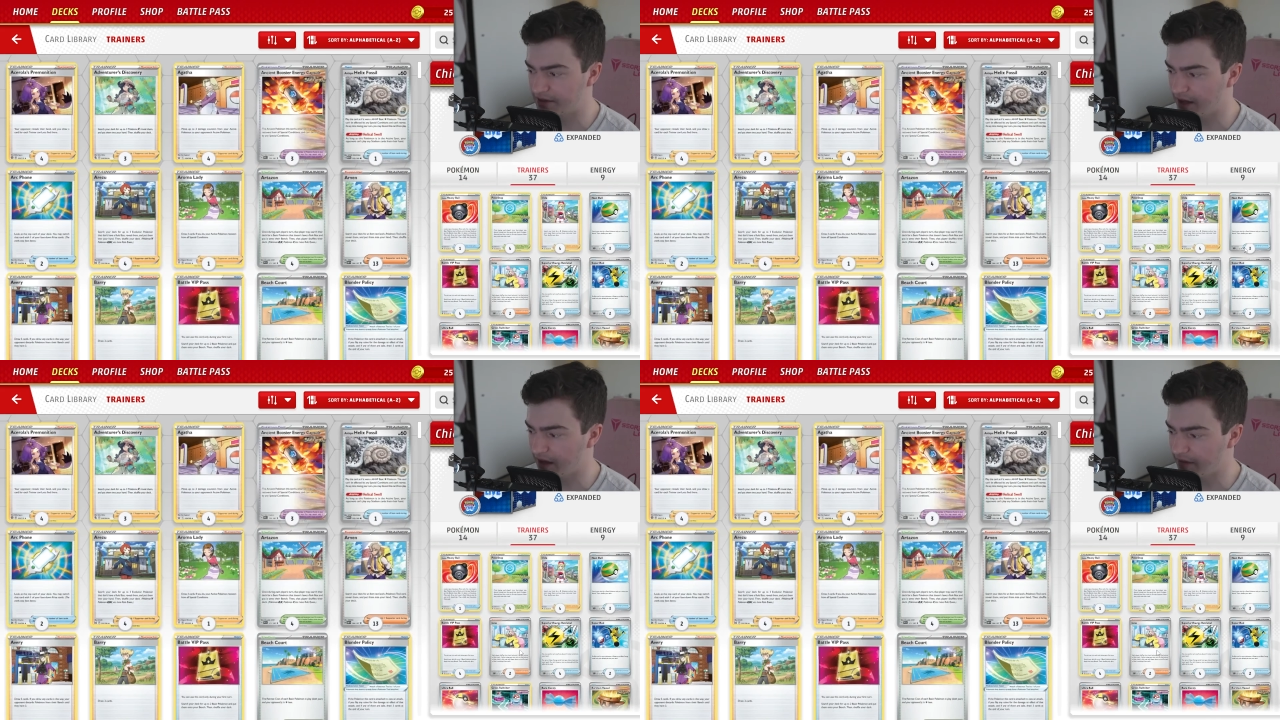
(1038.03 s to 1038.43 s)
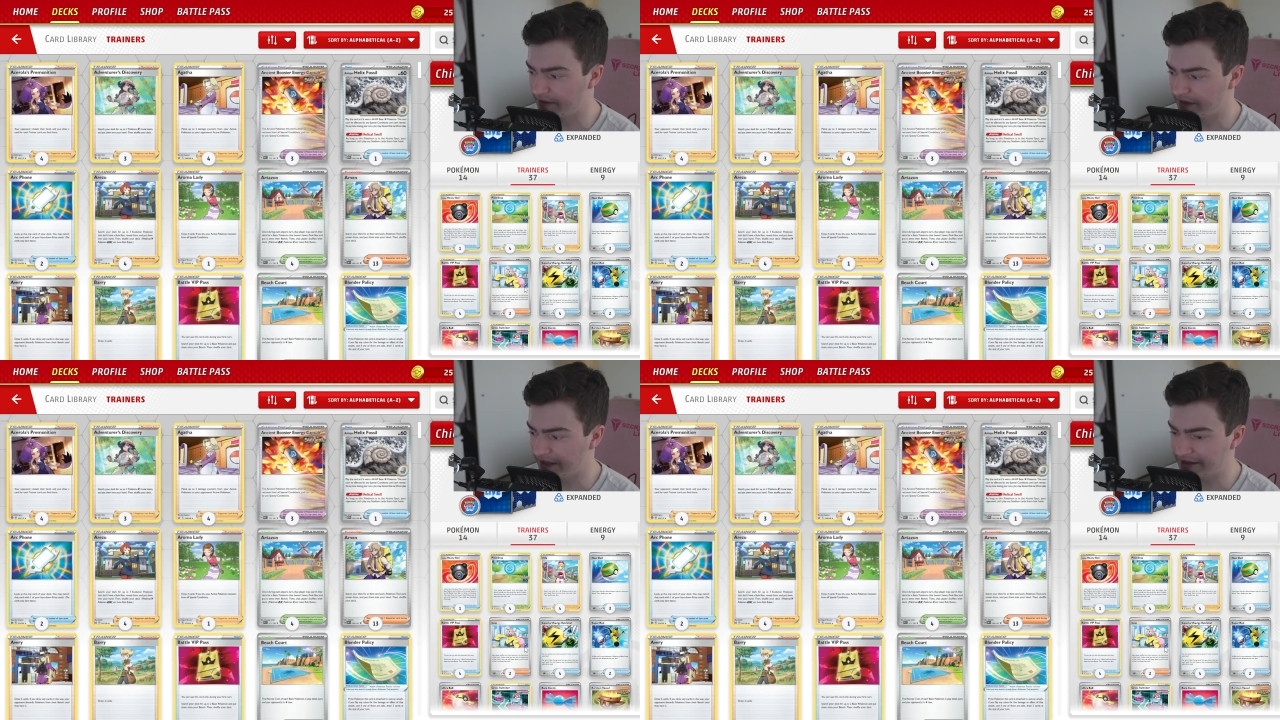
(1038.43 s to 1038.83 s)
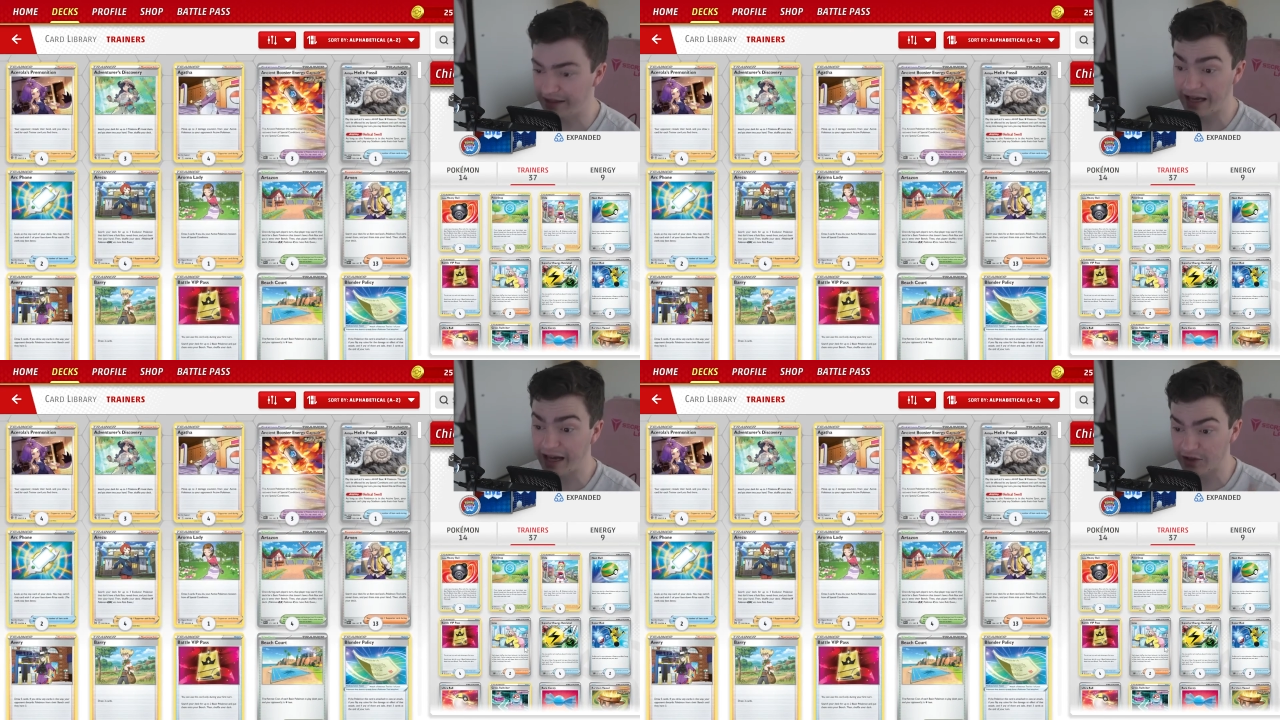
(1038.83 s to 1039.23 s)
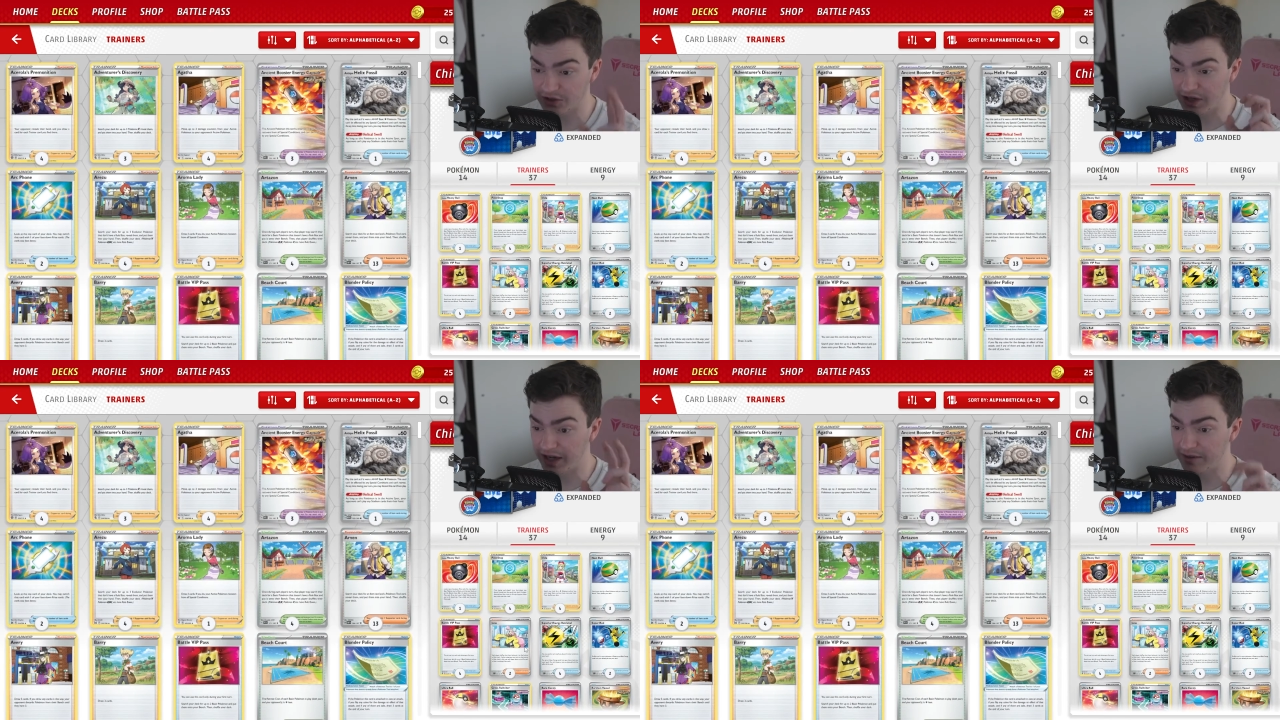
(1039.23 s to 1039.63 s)
off of like the
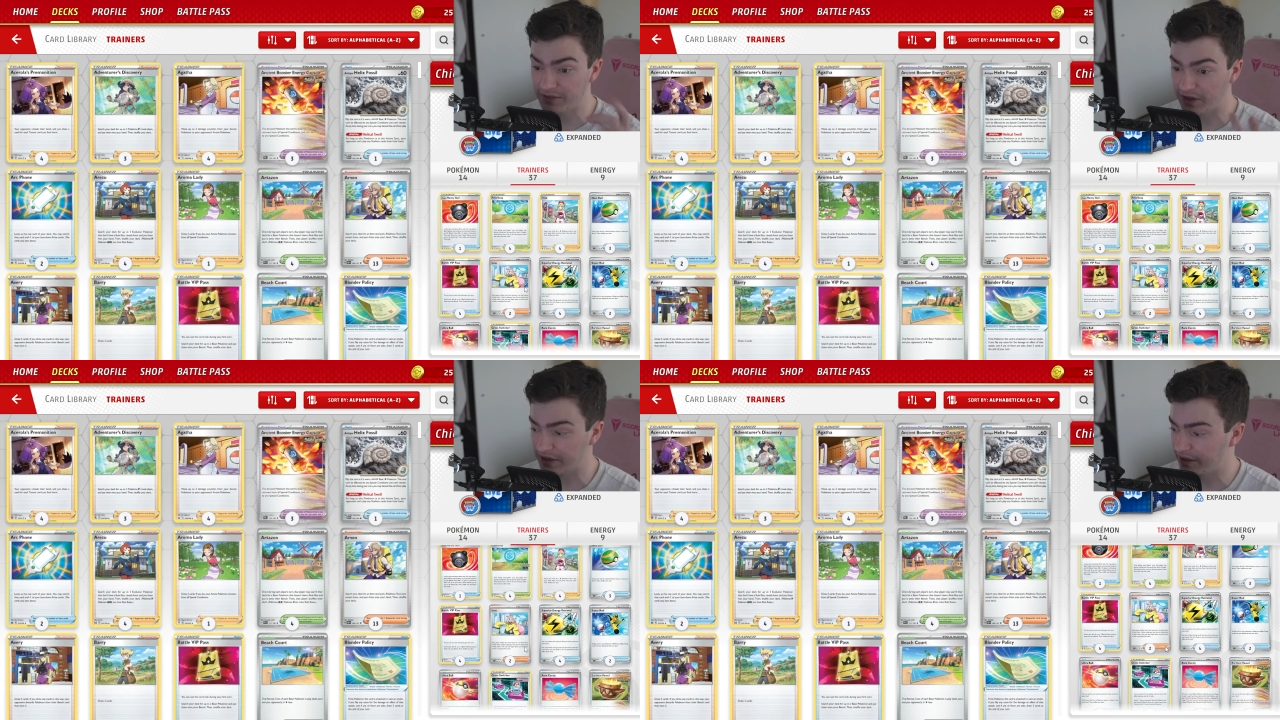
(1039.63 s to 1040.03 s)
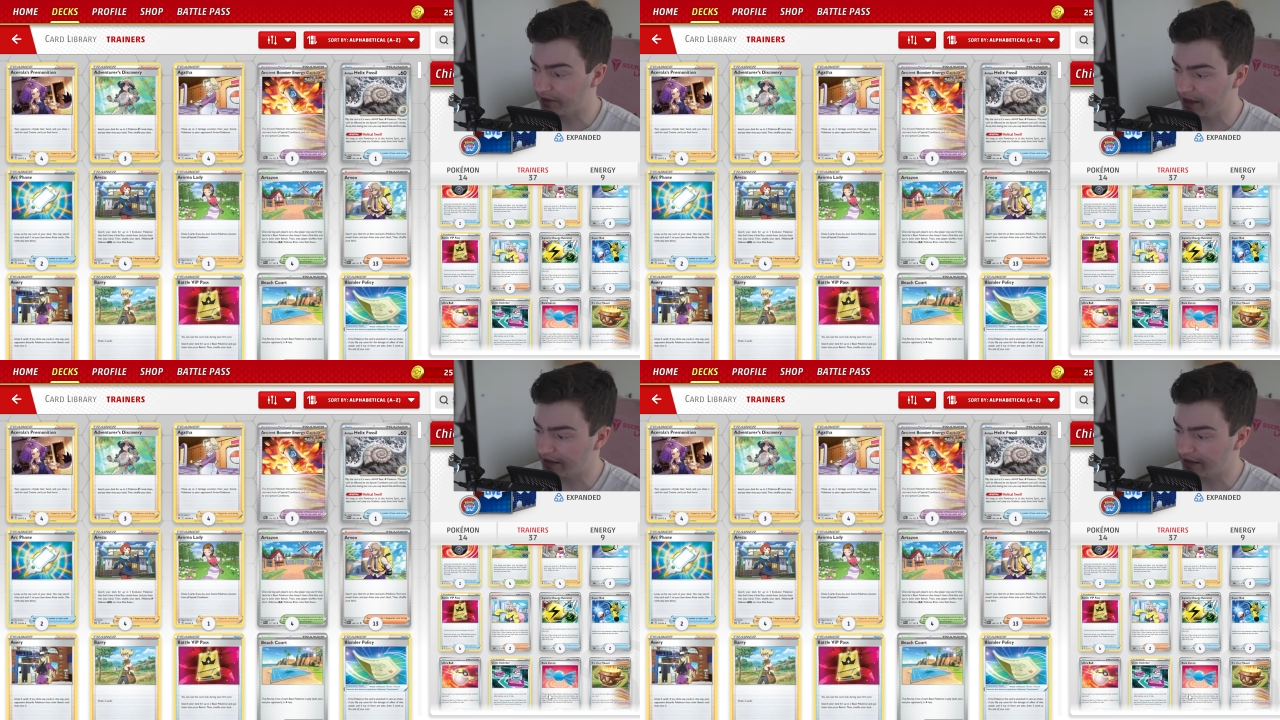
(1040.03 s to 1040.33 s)
extra item target, right?